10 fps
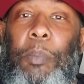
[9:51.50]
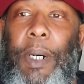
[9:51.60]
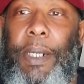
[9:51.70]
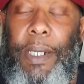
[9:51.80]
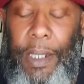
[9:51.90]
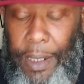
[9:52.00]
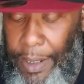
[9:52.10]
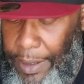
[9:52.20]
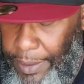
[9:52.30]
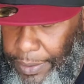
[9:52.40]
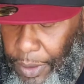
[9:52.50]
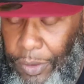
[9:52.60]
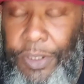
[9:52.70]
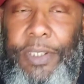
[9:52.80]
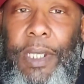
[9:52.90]
But
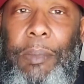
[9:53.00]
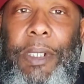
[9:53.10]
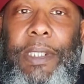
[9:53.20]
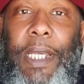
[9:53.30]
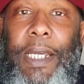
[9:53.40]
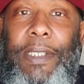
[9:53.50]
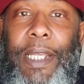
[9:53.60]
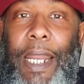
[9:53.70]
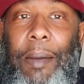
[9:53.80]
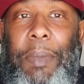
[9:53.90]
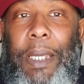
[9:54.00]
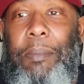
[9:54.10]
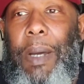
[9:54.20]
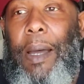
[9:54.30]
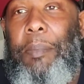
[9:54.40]
those are some of the things that I
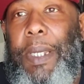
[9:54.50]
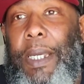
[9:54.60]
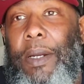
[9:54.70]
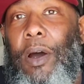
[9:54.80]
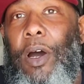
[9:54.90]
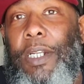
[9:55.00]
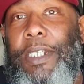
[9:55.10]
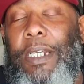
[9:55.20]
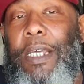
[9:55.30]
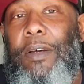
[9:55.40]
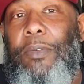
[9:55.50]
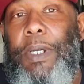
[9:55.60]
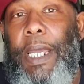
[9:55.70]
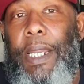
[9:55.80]
mean by being hard to live with.